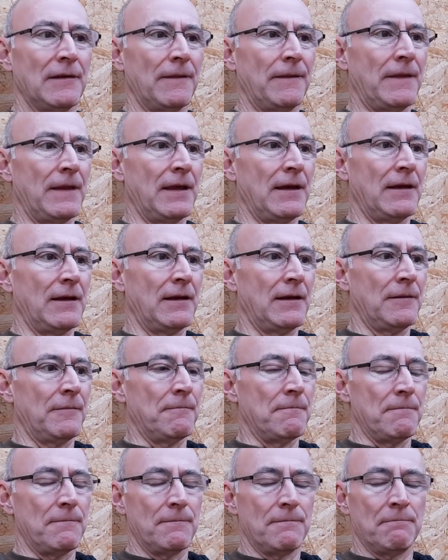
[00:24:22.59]
There
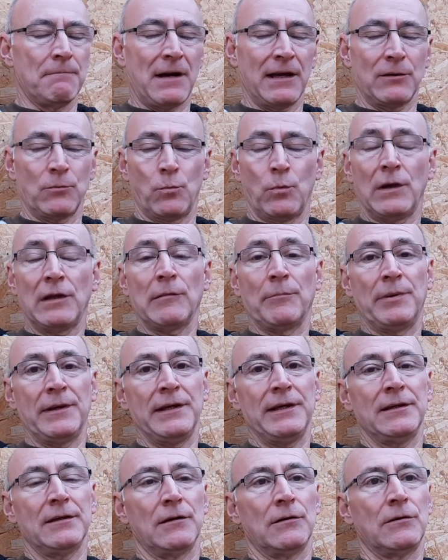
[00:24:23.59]
might well
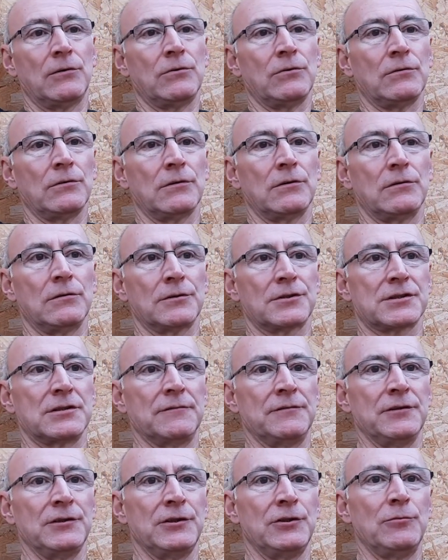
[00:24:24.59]
be a whole host of
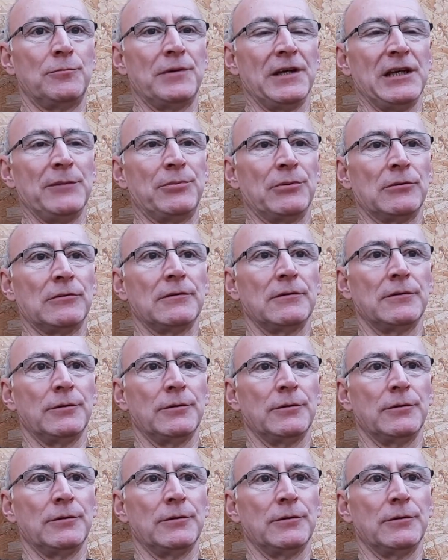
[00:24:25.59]
new people